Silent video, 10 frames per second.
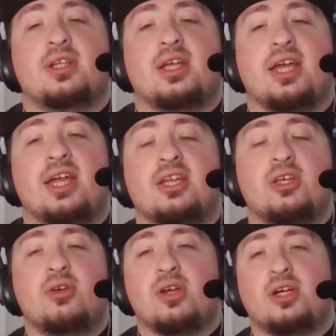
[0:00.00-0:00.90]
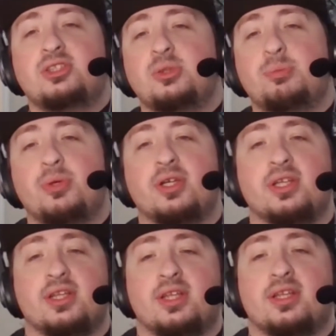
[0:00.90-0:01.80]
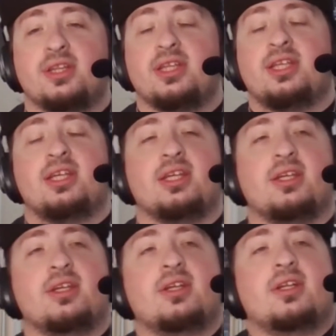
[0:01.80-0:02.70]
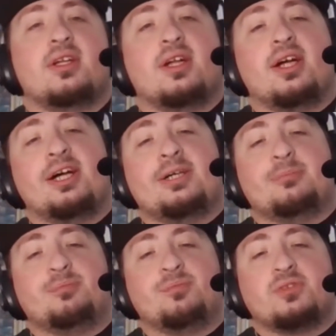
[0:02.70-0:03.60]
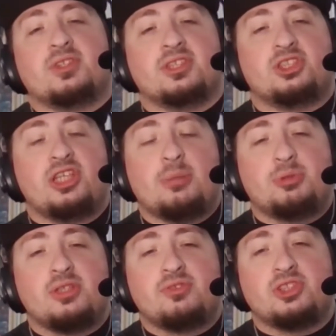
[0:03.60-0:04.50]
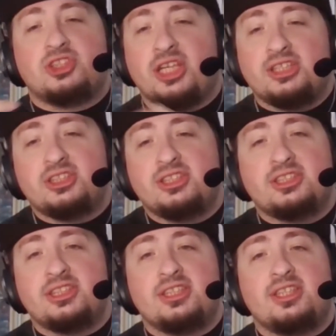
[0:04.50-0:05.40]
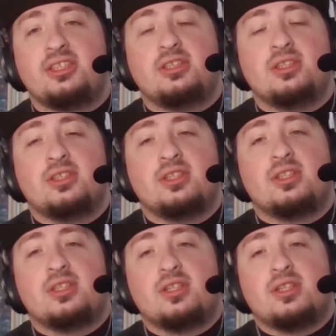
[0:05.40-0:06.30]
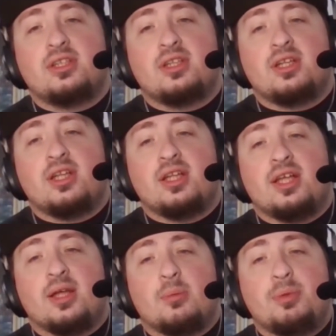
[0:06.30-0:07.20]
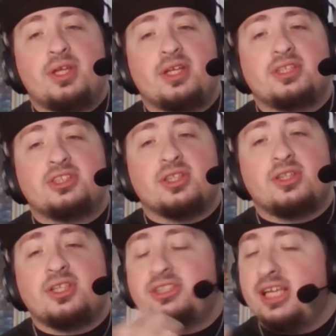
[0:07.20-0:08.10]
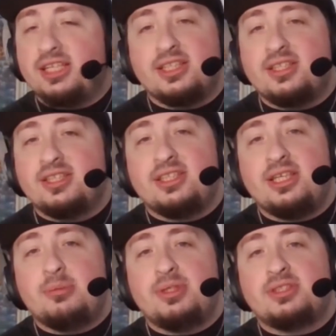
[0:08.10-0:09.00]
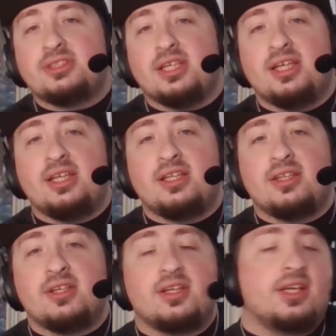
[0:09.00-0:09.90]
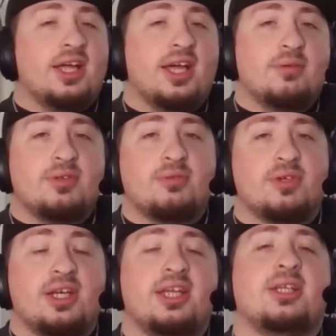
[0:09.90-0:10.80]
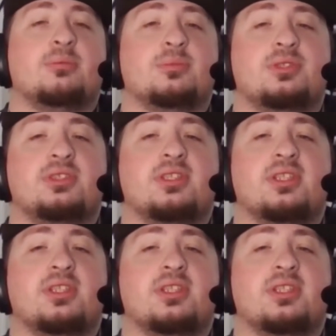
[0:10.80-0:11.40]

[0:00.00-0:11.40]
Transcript: And you could also put the shapeshifter changelings in there, because they're technically demons and they're going to have different names.